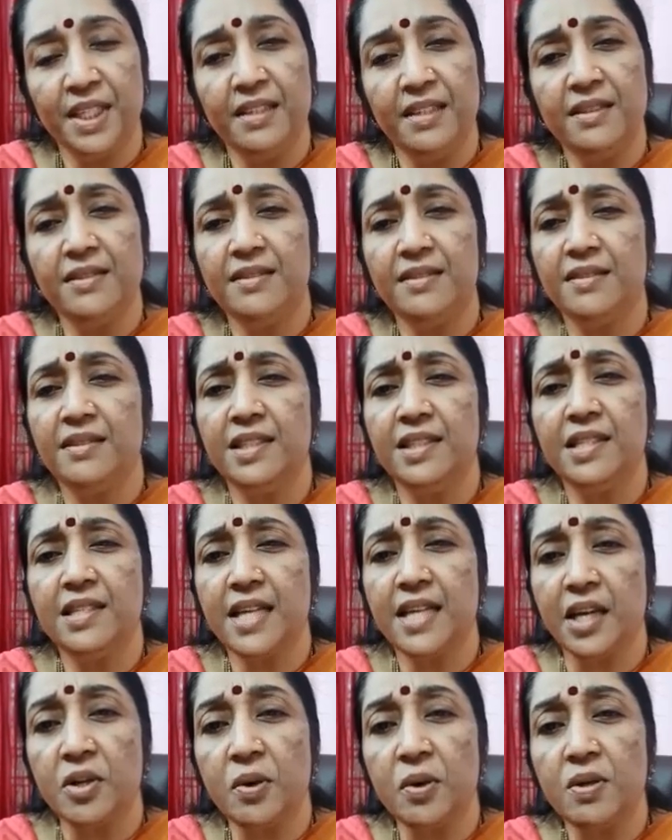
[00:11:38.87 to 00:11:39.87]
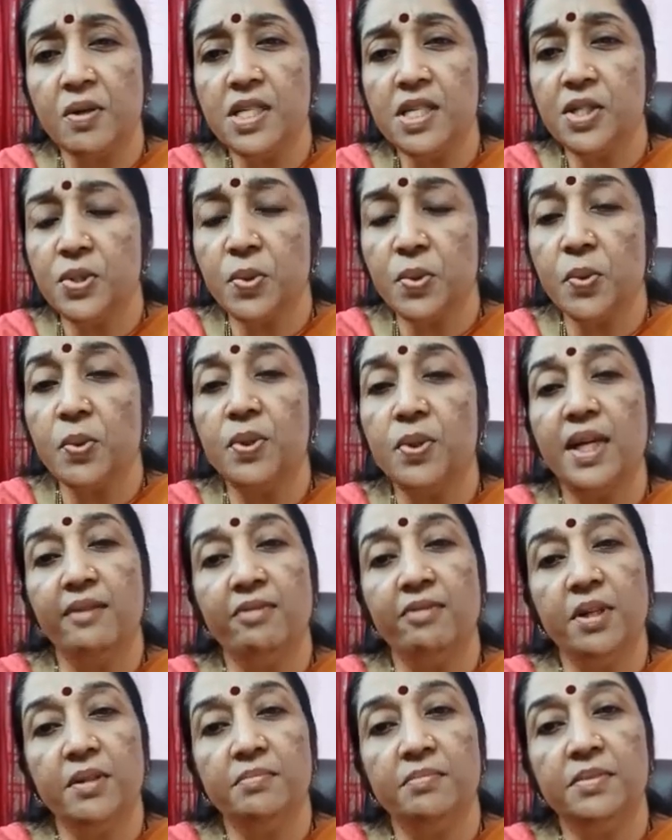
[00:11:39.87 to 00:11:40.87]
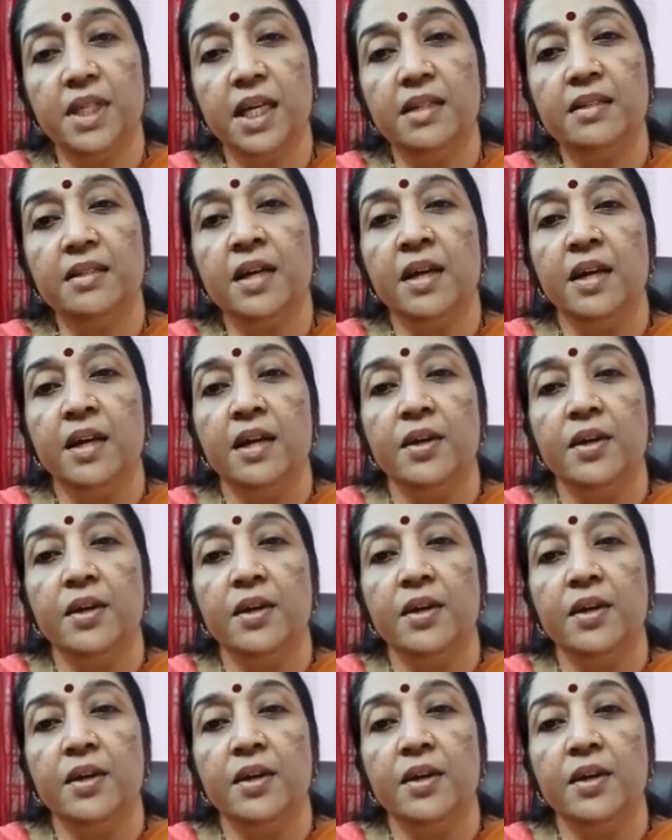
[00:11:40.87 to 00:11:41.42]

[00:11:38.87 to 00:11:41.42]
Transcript: Hmm? And this technology is so developed that